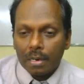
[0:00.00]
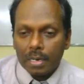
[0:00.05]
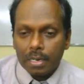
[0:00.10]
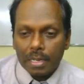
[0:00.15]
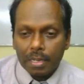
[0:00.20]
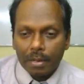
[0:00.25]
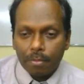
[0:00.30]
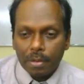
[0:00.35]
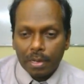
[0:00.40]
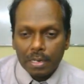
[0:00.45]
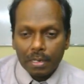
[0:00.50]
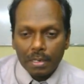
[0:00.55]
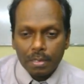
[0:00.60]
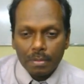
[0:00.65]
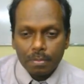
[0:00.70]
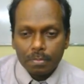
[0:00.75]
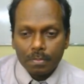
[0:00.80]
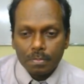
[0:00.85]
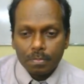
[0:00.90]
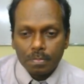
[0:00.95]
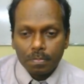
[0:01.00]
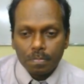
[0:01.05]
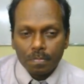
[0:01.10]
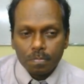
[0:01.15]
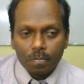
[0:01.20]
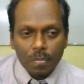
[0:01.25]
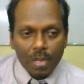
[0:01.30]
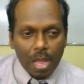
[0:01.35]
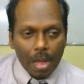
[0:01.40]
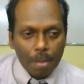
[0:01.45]
earlier one.
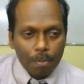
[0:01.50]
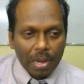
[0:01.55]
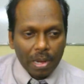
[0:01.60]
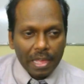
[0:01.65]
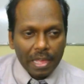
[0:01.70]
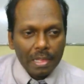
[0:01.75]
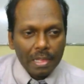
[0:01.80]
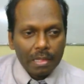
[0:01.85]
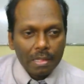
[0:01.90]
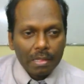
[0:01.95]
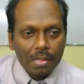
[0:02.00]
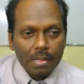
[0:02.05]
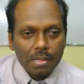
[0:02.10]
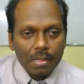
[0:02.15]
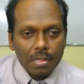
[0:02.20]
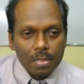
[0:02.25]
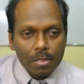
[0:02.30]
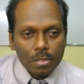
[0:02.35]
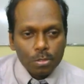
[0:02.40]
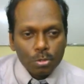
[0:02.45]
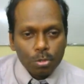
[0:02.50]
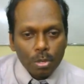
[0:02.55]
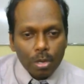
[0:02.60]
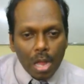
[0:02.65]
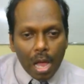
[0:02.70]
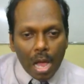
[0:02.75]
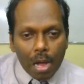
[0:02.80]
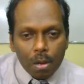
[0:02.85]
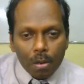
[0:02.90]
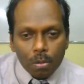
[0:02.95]
Apply. So
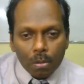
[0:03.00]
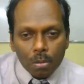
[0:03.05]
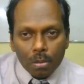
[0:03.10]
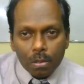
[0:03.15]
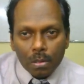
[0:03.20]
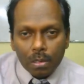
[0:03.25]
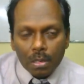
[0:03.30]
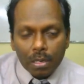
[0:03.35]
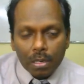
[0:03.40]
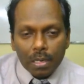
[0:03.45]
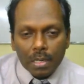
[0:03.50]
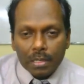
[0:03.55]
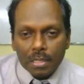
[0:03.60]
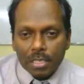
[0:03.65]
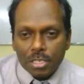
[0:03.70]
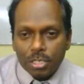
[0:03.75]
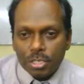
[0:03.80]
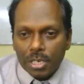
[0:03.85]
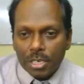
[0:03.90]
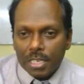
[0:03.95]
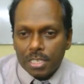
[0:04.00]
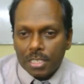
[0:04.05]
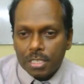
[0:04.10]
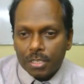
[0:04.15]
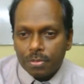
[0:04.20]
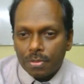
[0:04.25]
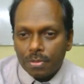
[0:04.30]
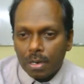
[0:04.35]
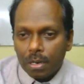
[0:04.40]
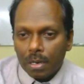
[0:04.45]
now this
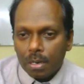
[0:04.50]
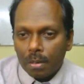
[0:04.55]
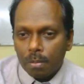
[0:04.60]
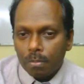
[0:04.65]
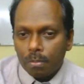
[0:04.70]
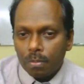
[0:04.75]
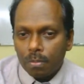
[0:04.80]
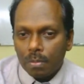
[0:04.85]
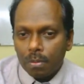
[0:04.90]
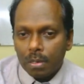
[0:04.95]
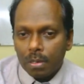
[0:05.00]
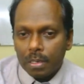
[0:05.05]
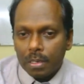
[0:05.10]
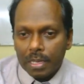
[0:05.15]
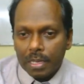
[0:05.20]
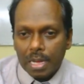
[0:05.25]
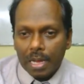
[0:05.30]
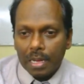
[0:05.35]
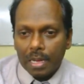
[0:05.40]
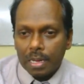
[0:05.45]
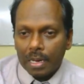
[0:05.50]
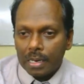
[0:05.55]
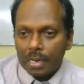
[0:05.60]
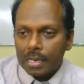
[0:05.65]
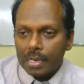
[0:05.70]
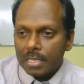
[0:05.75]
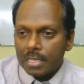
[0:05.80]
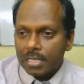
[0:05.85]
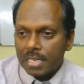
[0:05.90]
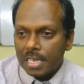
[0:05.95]
changes from, yeah,
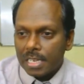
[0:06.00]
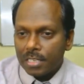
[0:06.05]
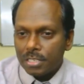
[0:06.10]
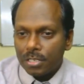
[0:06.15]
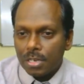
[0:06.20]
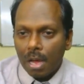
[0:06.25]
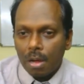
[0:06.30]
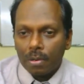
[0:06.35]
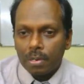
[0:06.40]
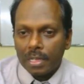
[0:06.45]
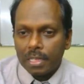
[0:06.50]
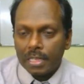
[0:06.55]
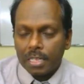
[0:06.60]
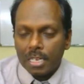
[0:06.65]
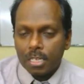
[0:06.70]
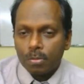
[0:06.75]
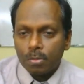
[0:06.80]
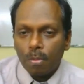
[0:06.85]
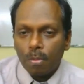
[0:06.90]
it has changed now, T3